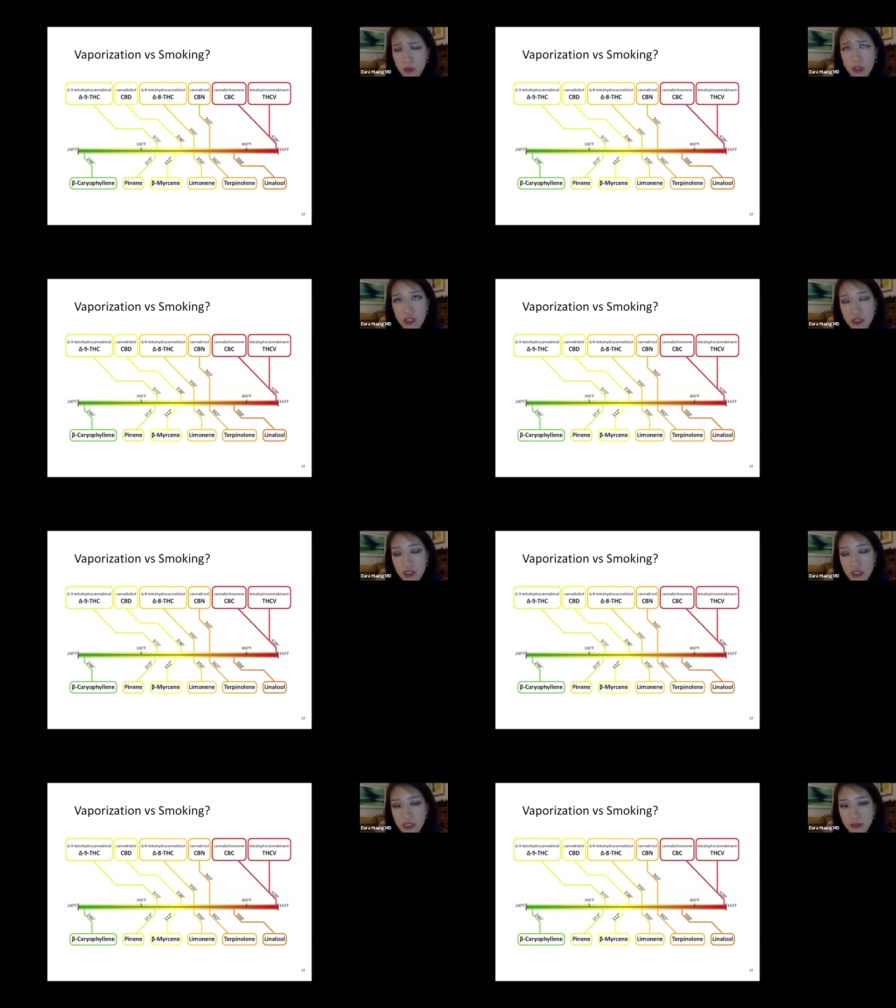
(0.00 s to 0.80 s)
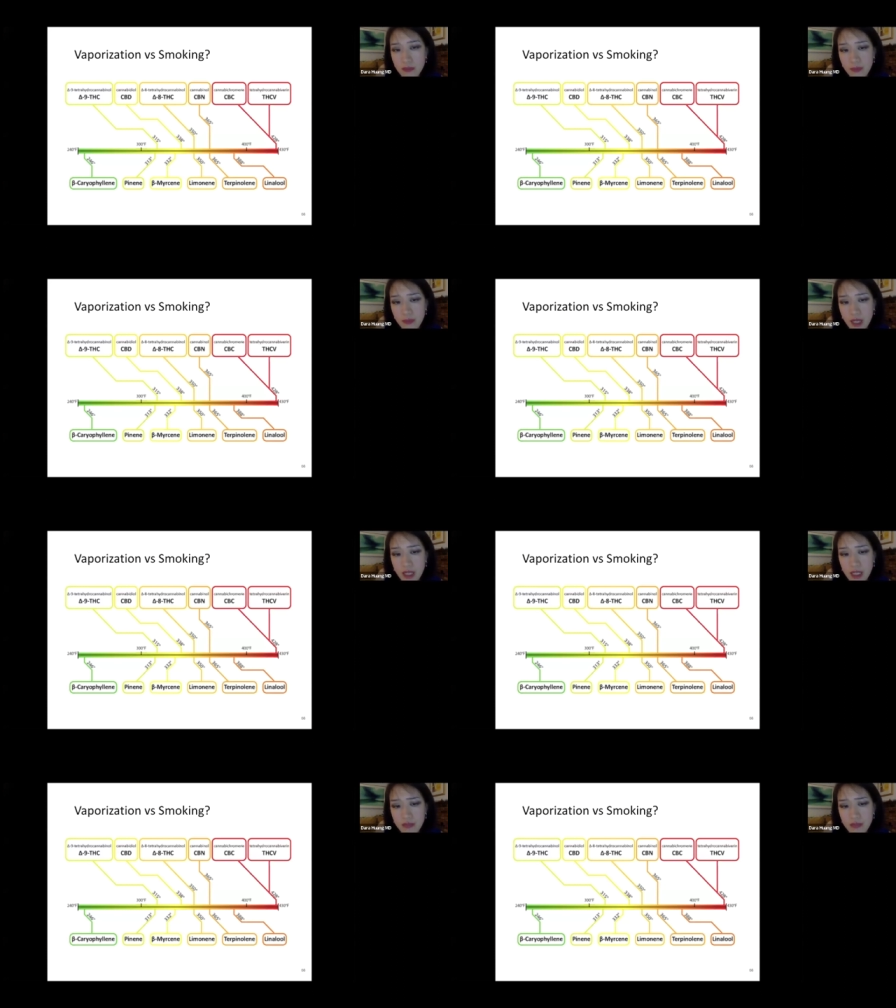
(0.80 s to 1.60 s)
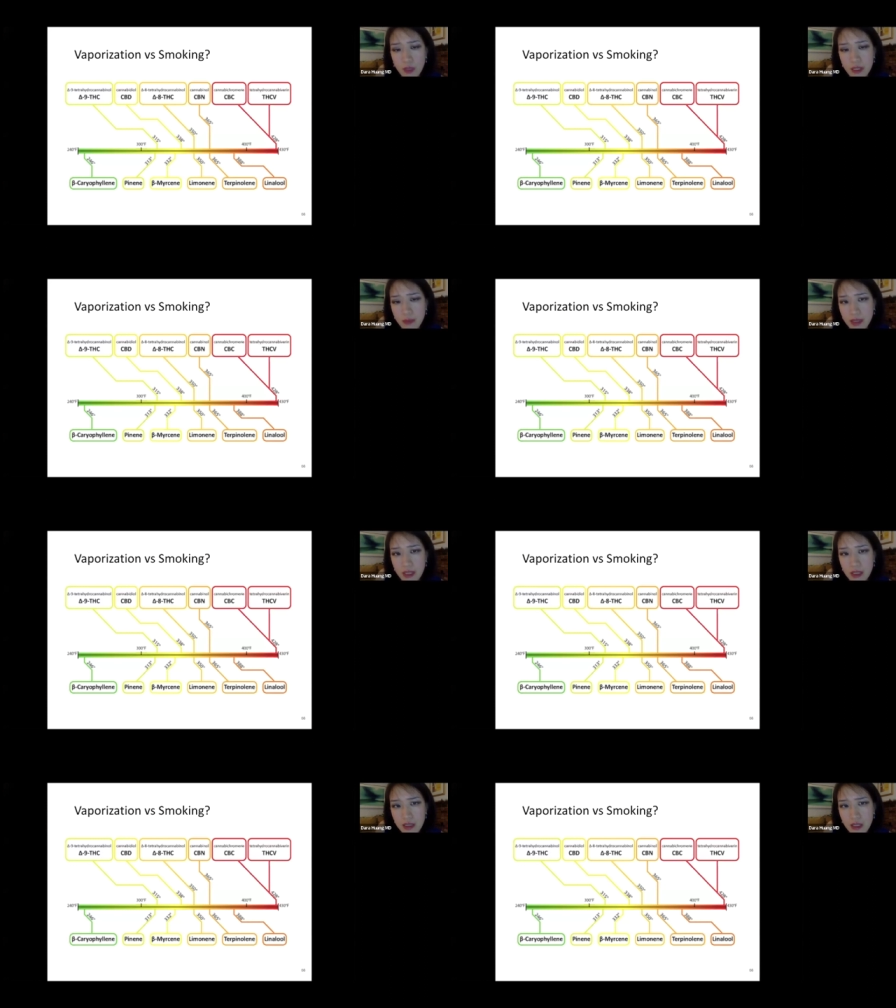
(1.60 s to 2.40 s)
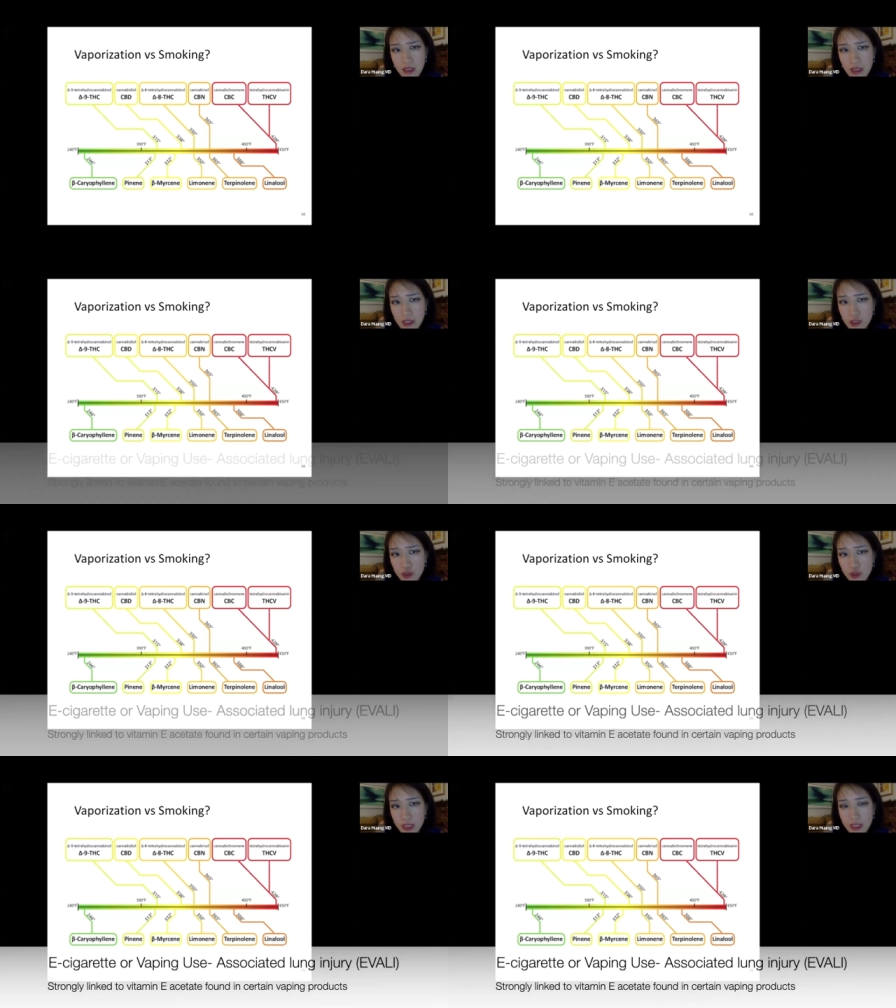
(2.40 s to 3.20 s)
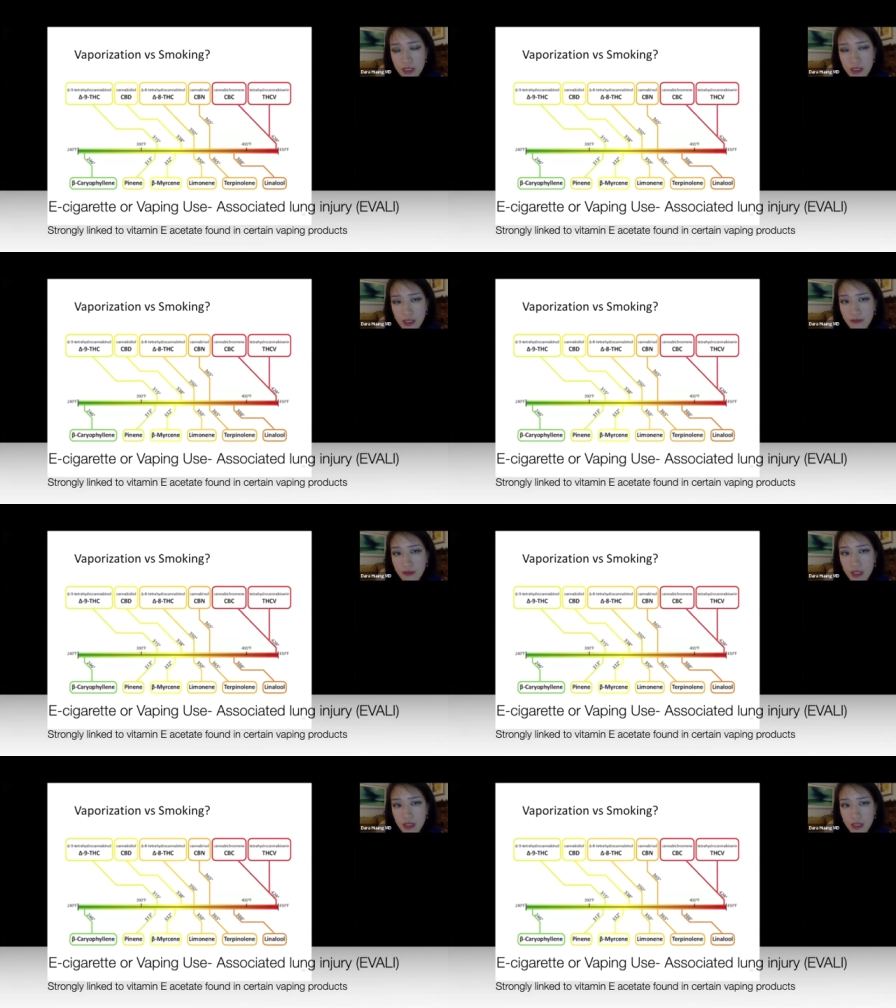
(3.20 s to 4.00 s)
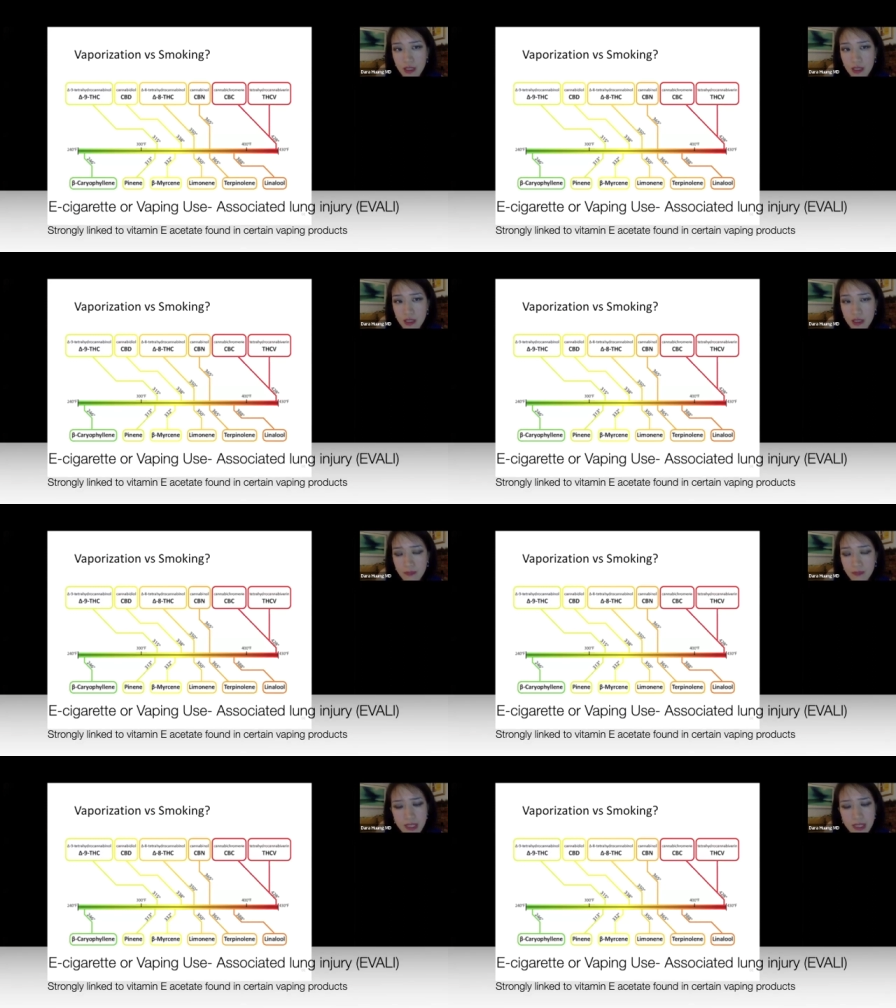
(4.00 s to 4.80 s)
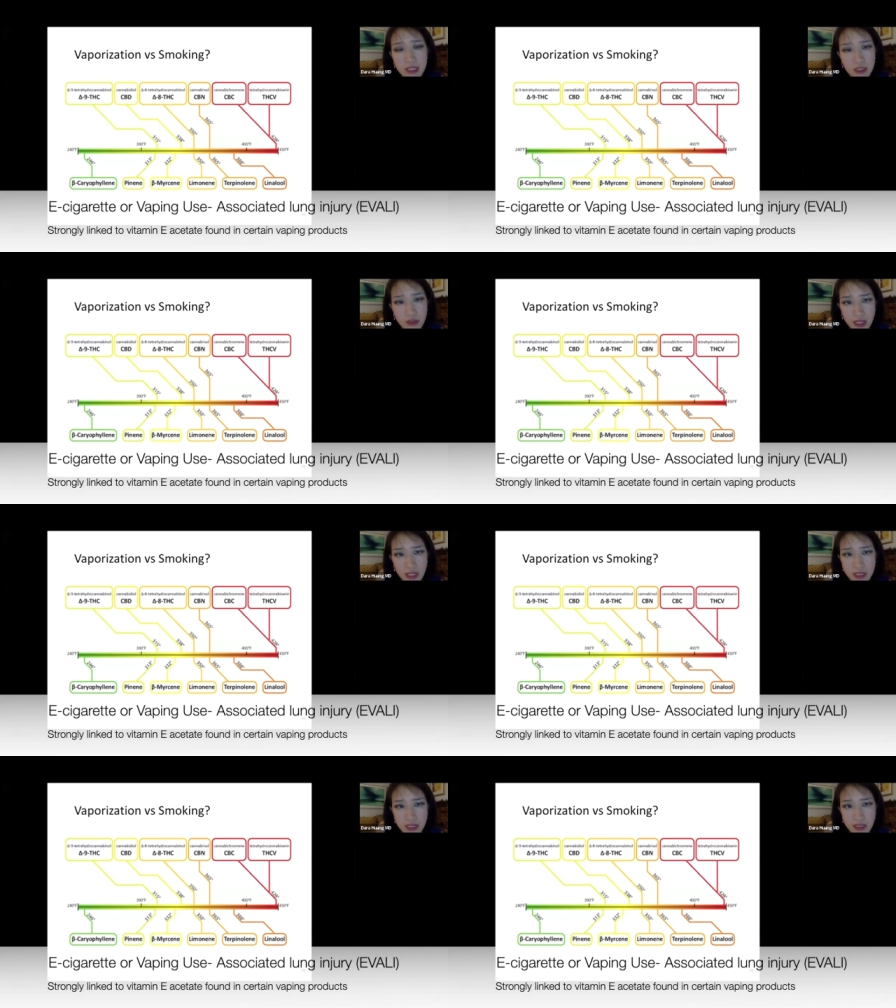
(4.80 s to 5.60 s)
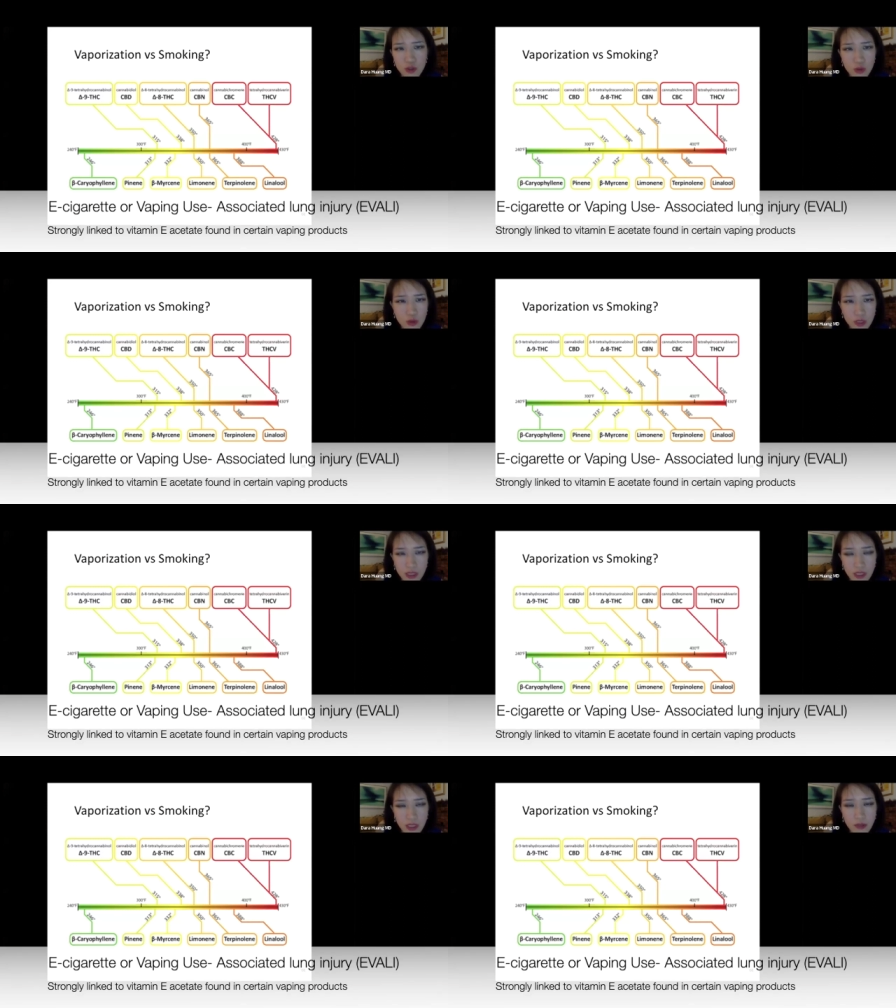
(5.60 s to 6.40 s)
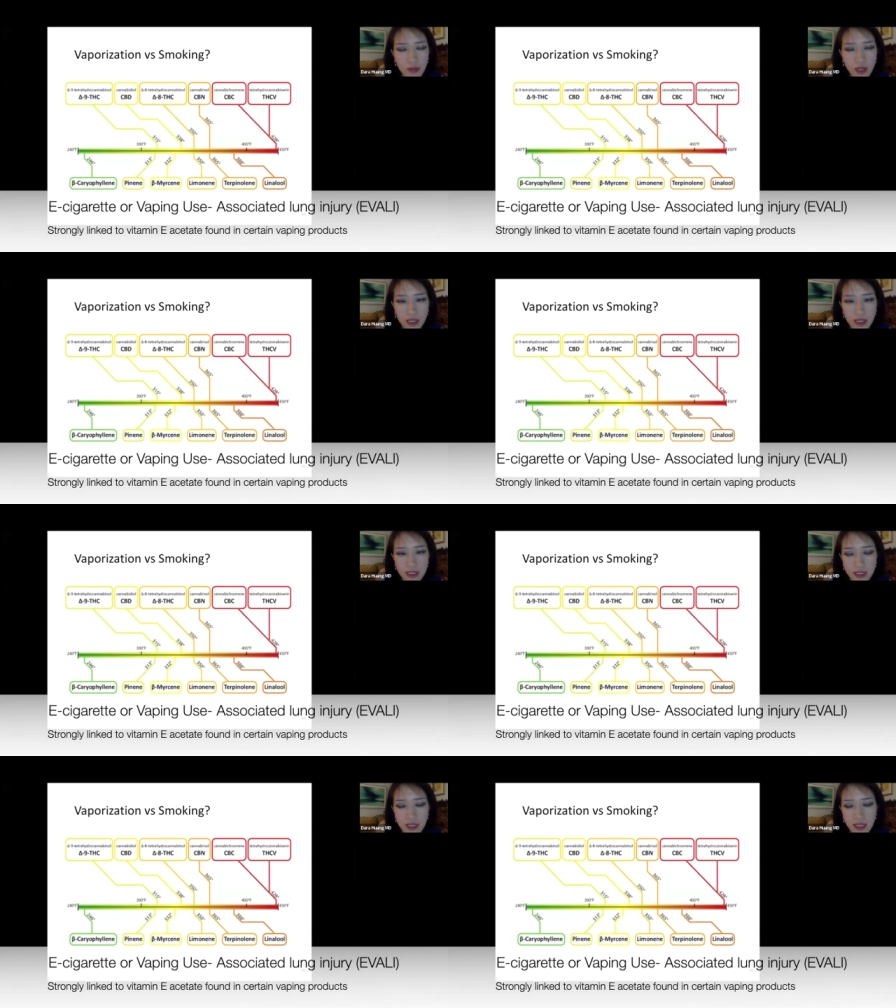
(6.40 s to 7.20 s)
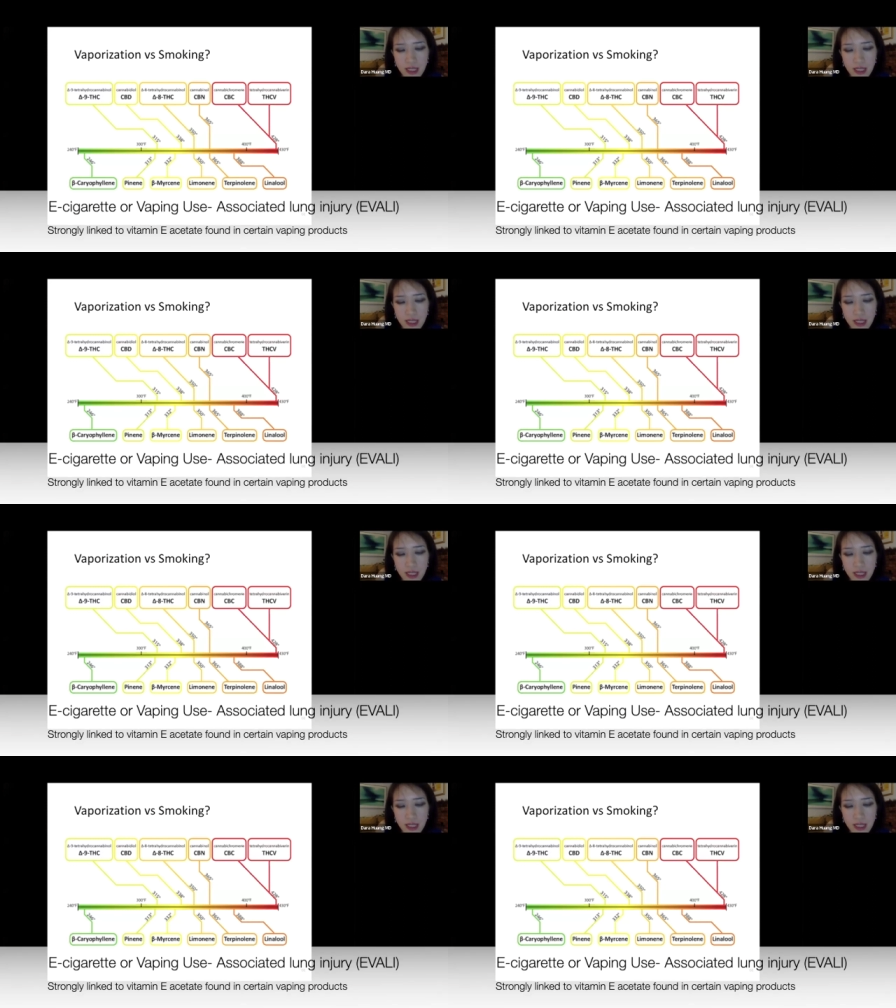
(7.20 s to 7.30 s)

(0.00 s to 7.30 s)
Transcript: Question of what about the lung injuries, the EVALI, the e-cigarettes, Juul, and other products